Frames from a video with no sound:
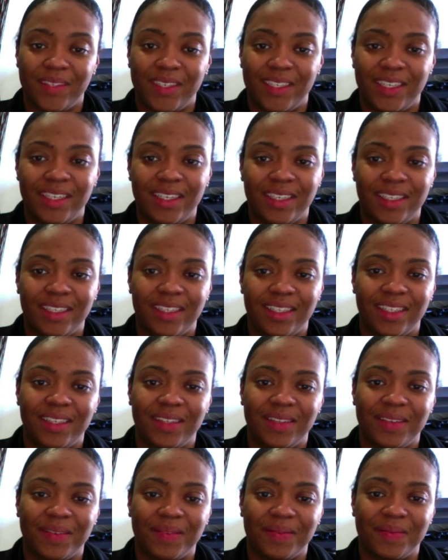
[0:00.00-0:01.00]

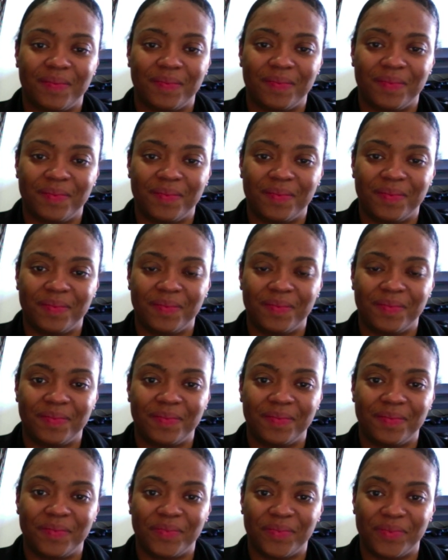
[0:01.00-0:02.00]

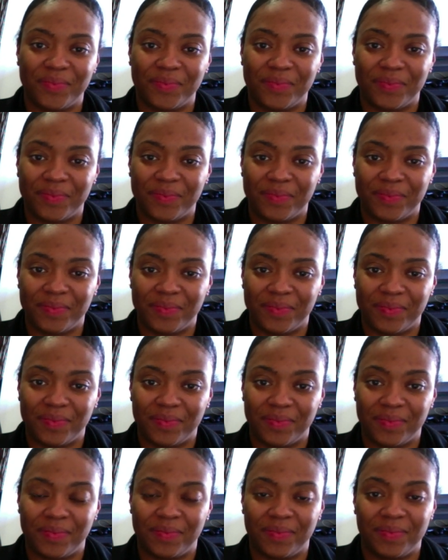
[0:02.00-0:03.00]

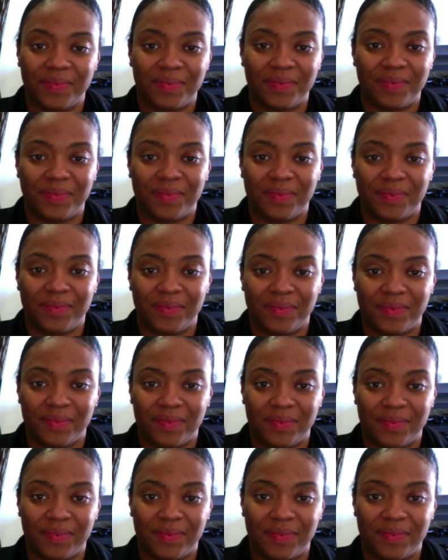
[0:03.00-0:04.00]

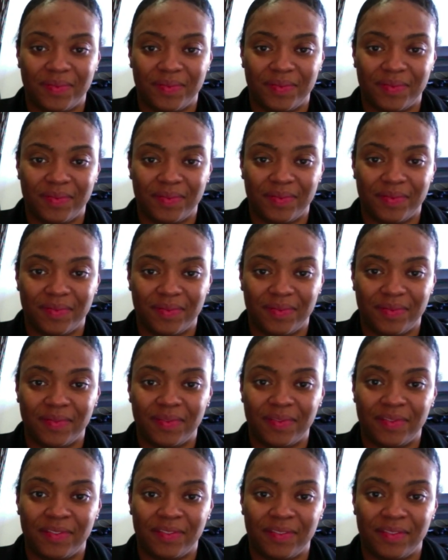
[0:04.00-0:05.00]

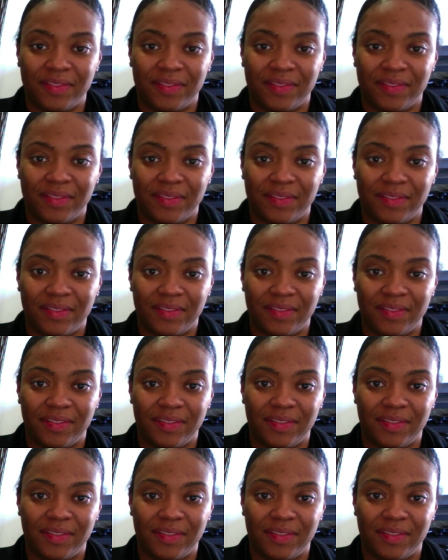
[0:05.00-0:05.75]
(not speaking)